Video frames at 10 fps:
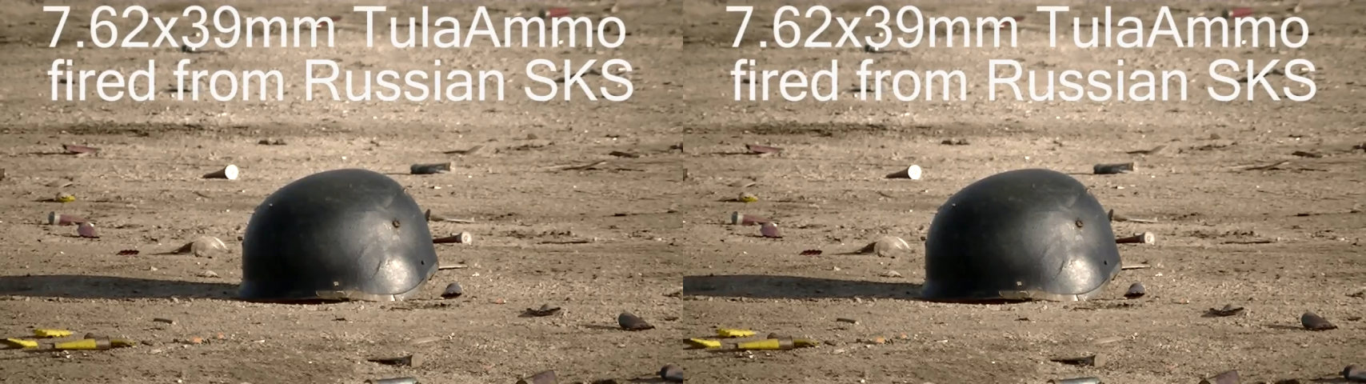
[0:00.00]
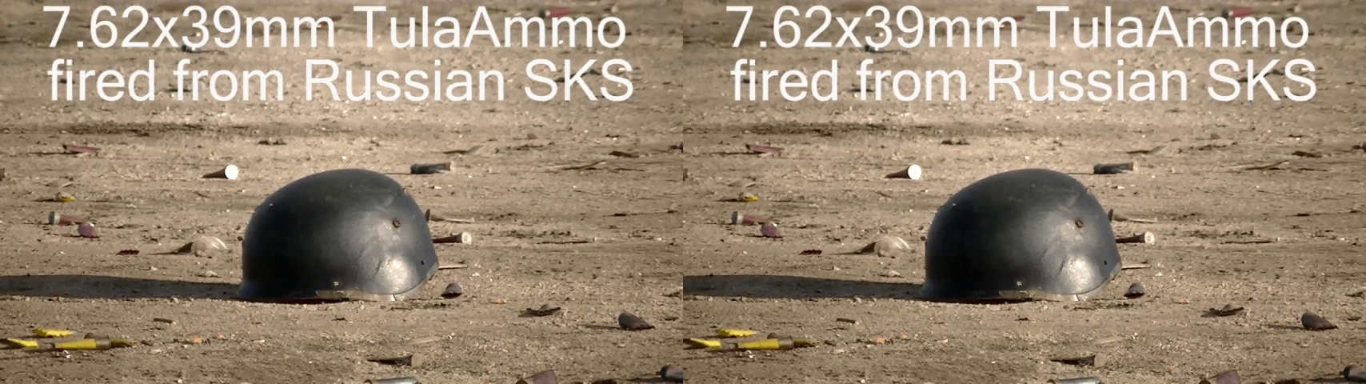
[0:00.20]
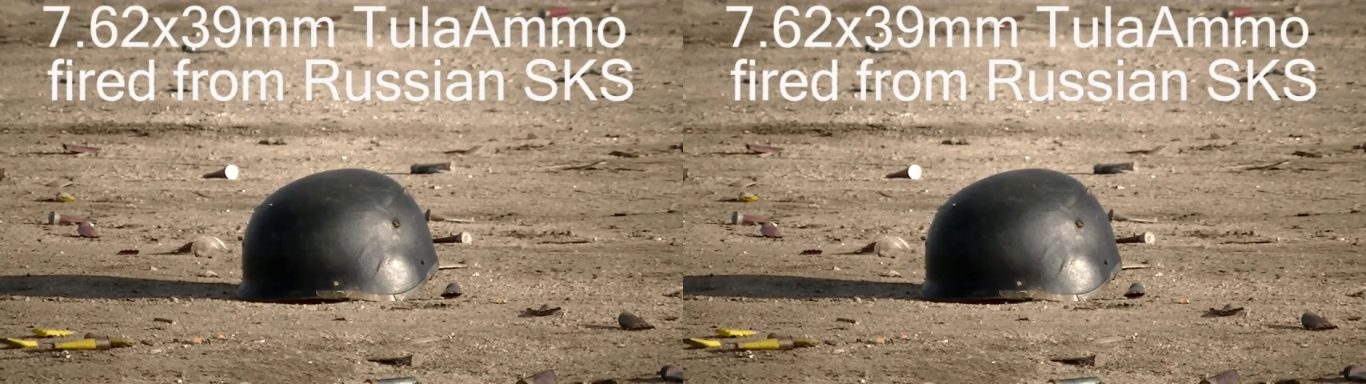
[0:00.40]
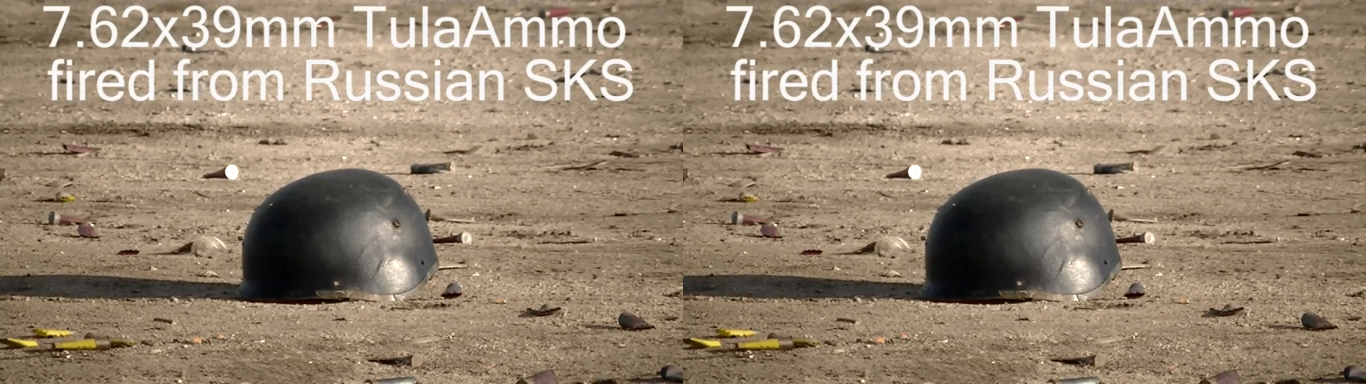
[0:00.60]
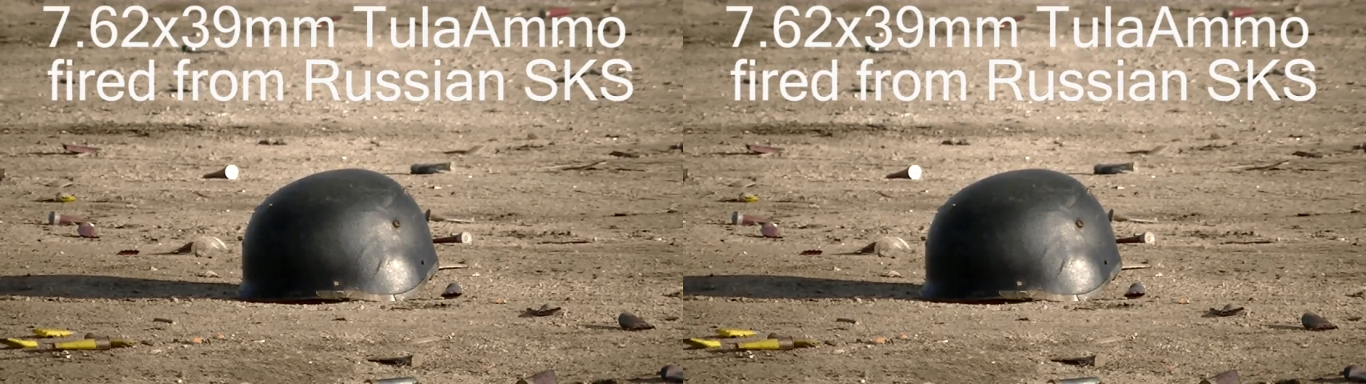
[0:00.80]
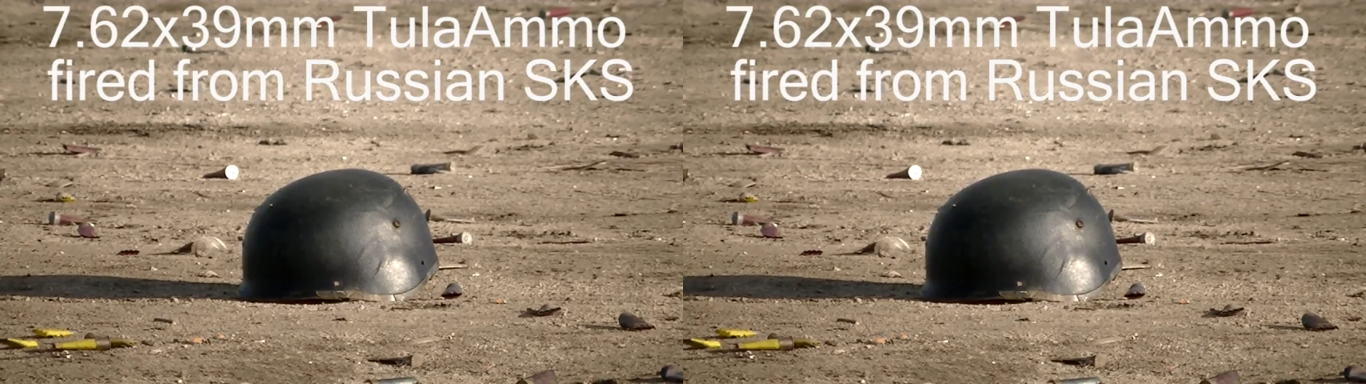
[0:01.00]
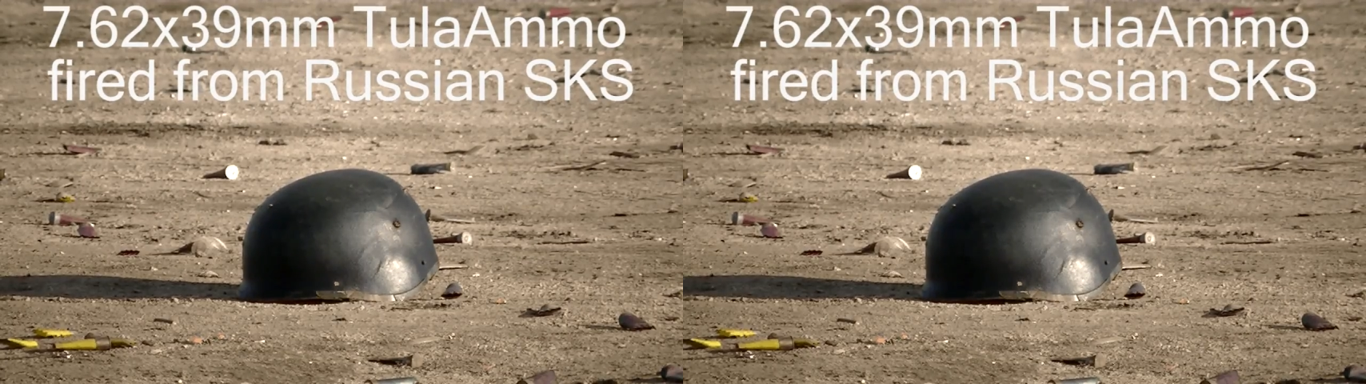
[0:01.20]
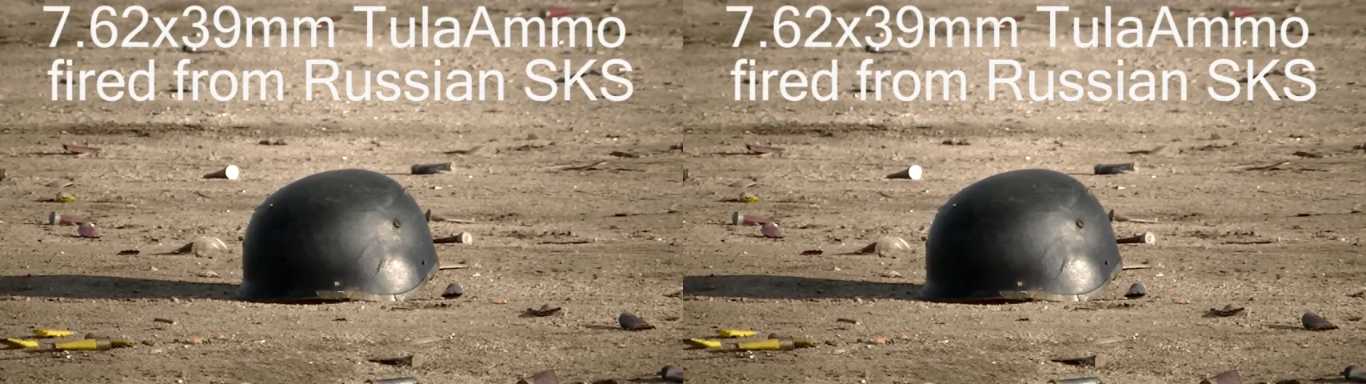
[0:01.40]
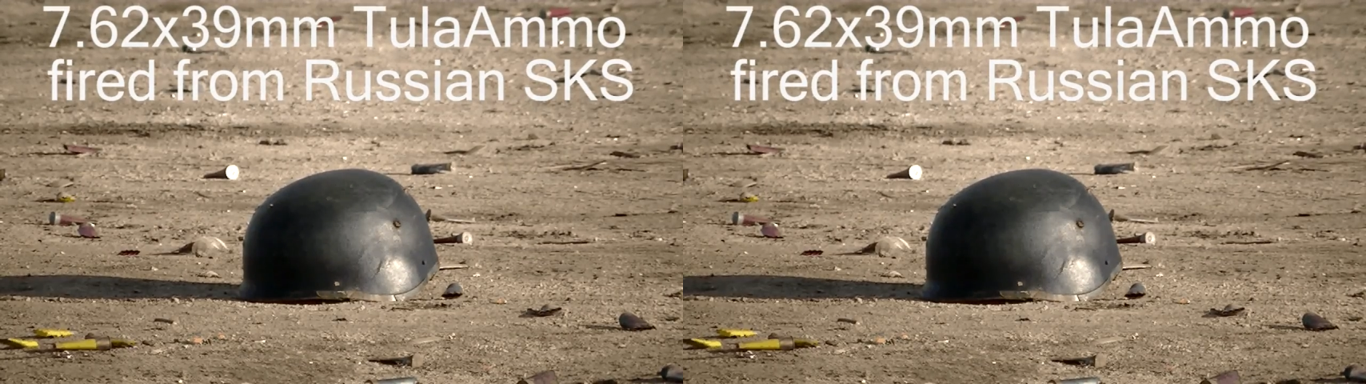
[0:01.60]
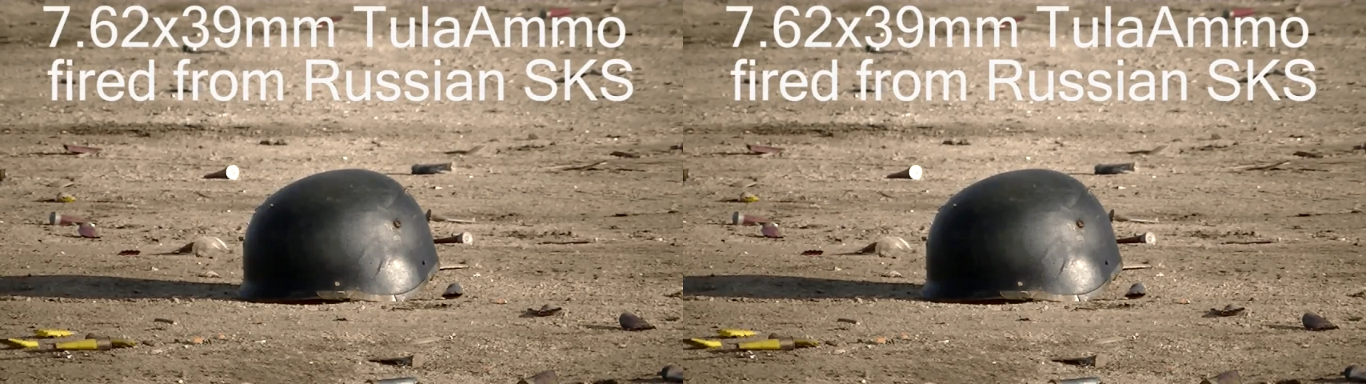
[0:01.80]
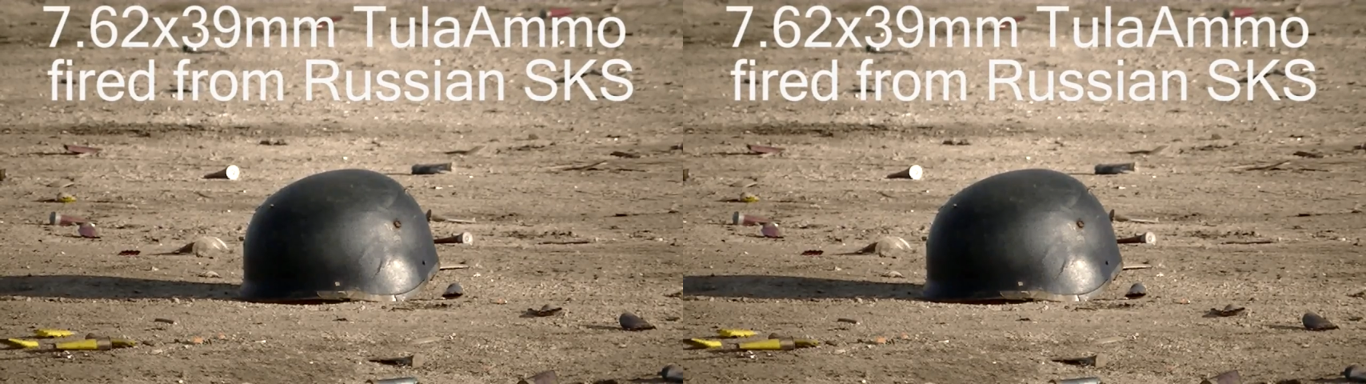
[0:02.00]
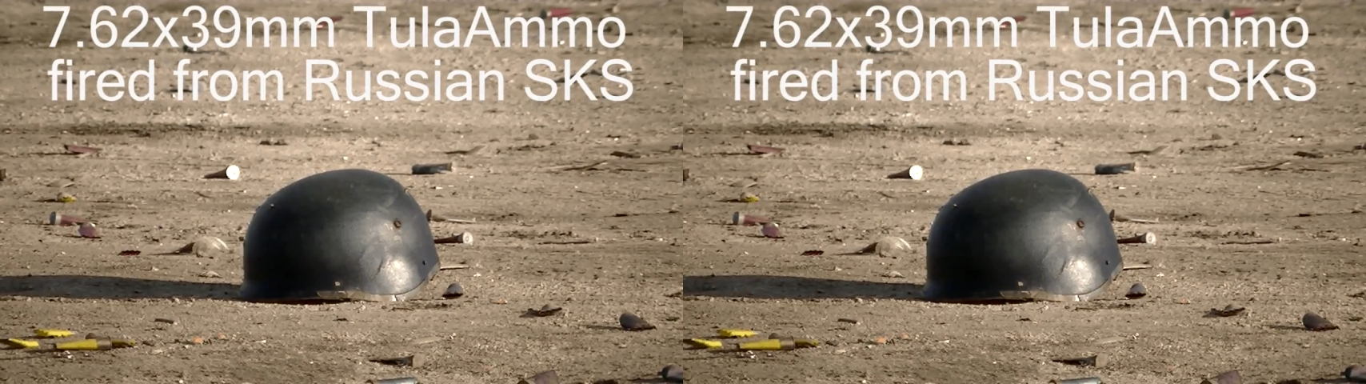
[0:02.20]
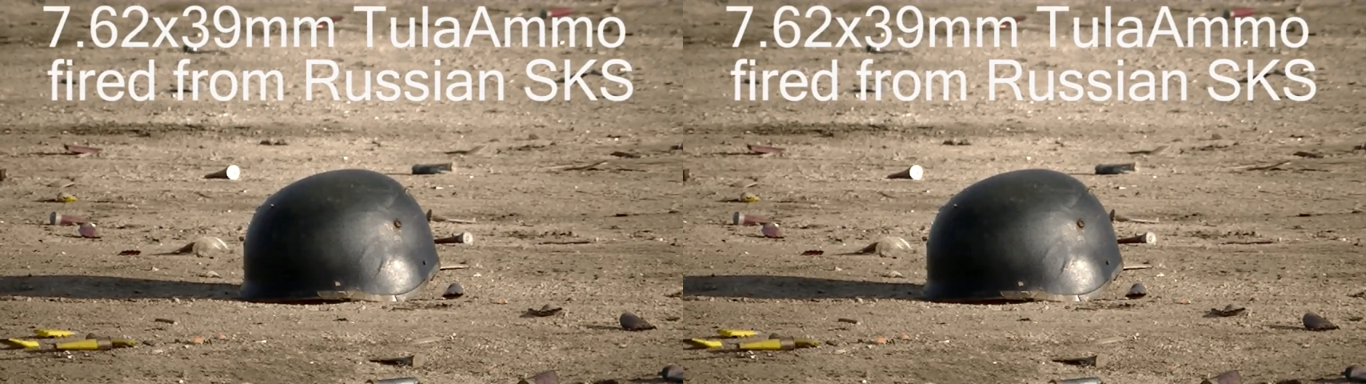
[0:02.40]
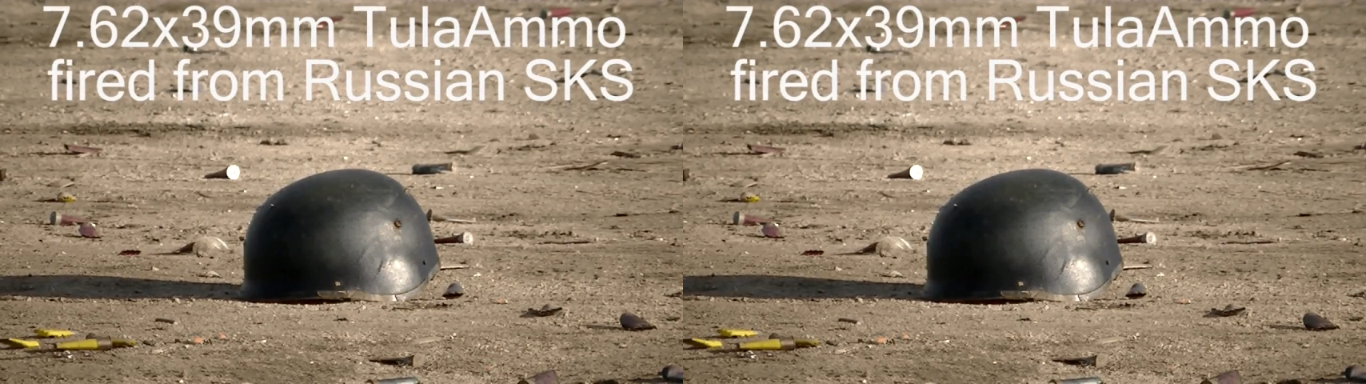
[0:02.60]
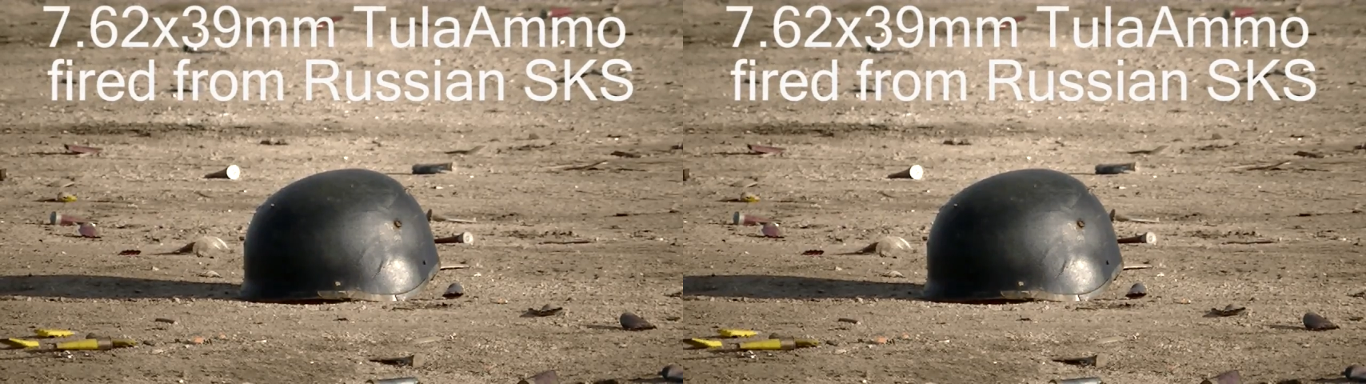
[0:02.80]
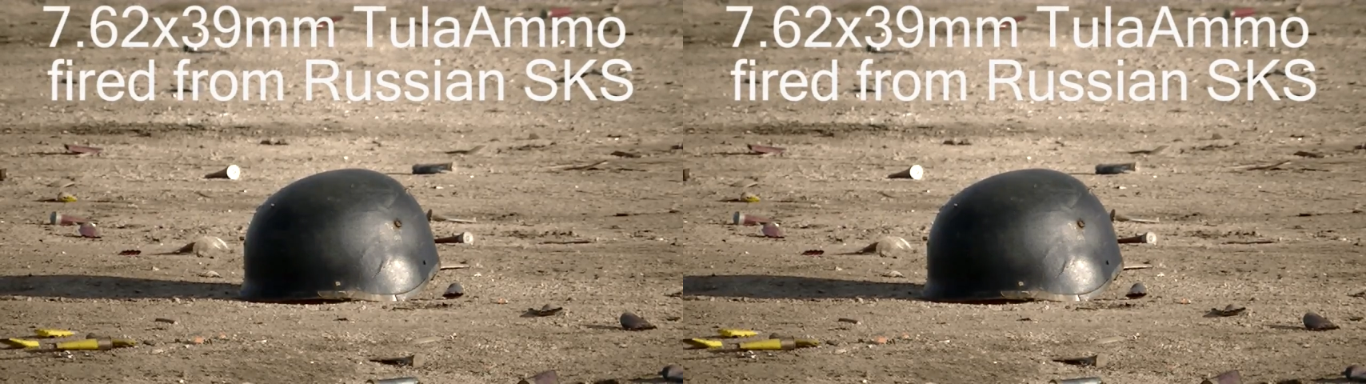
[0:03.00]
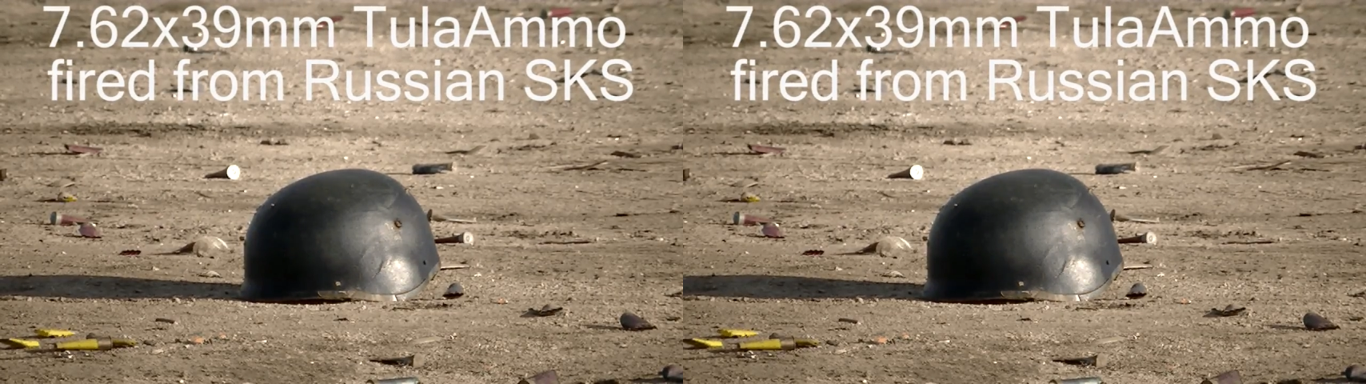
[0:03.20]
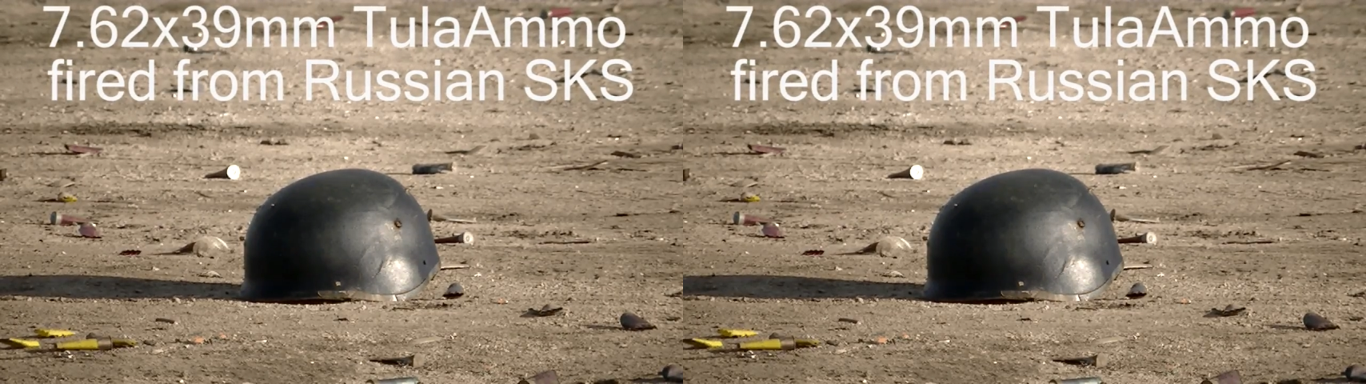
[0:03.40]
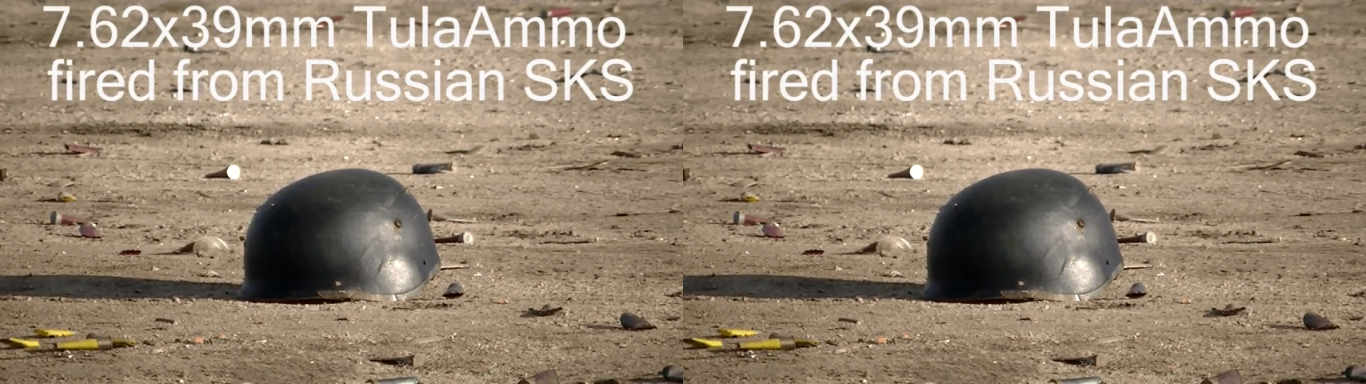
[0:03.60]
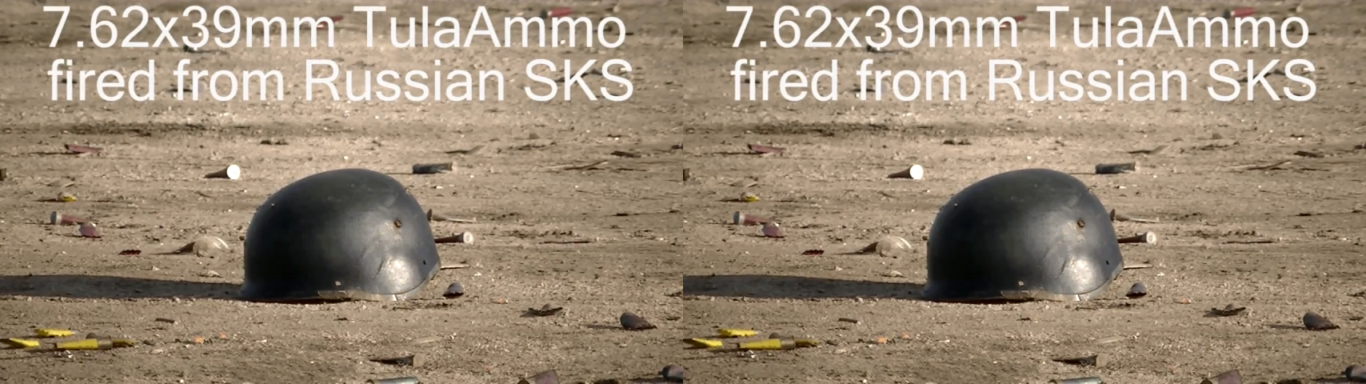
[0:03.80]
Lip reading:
[unreadable: no face in view]